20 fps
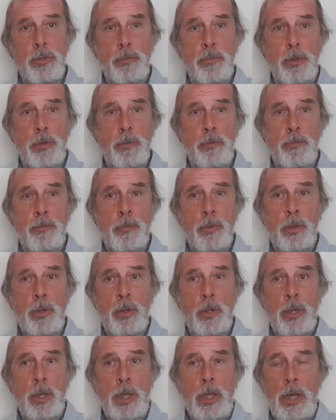about.
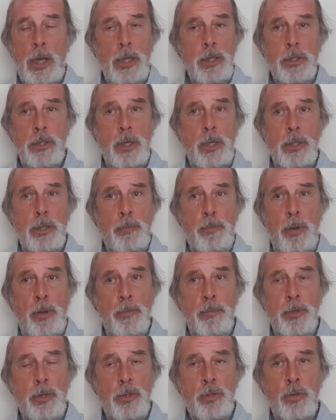I sat in the
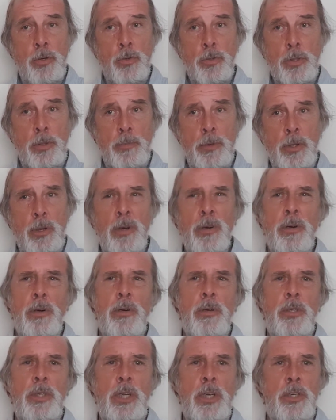pub and I talked about,
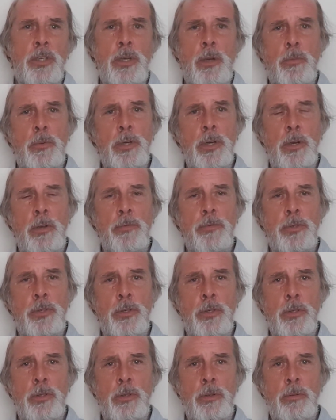oh yes, I would love
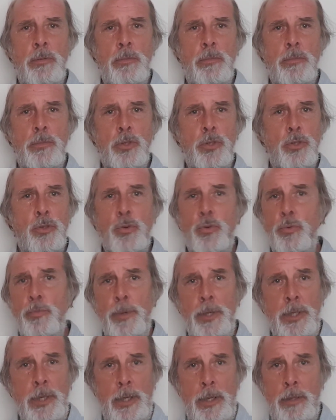to
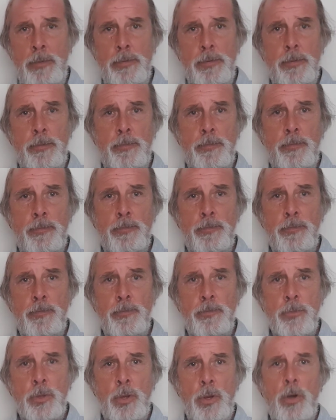scuba dive.
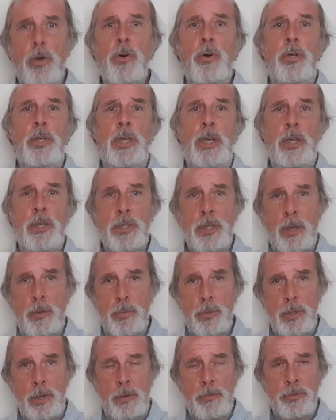Oh yes, I
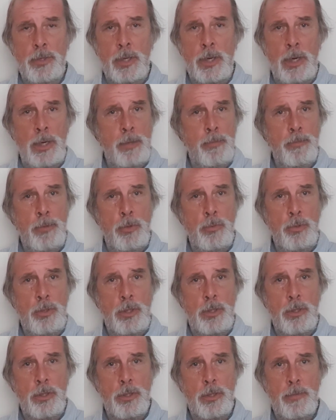would love to climb
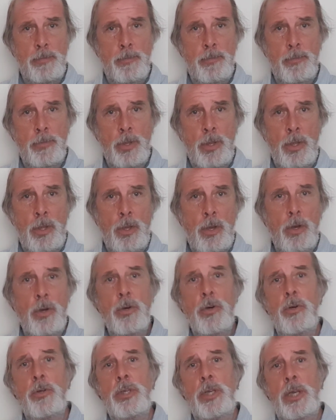mountains.
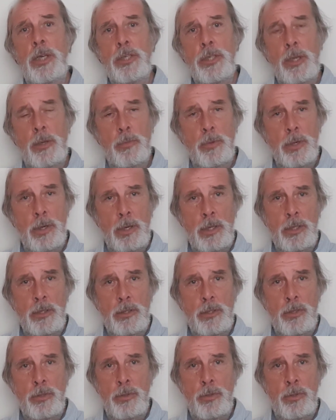Oh yes, I would like
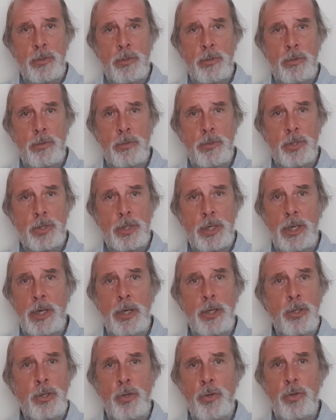to sail
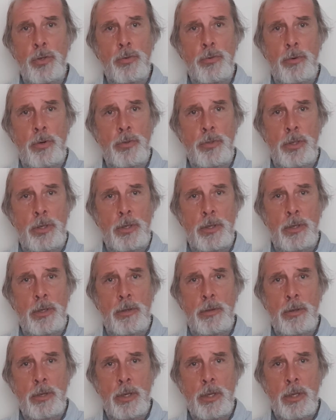a yacht around
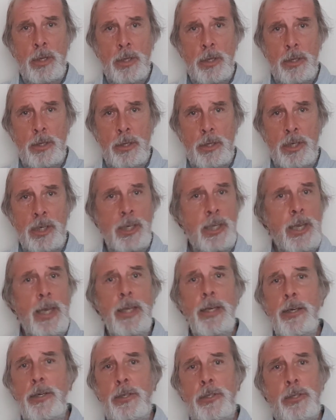the Greek
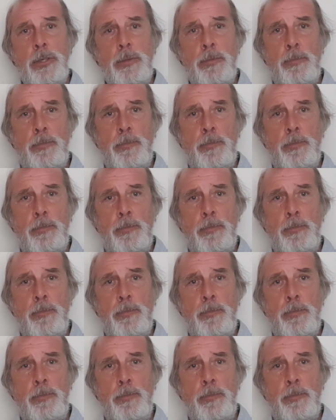islands.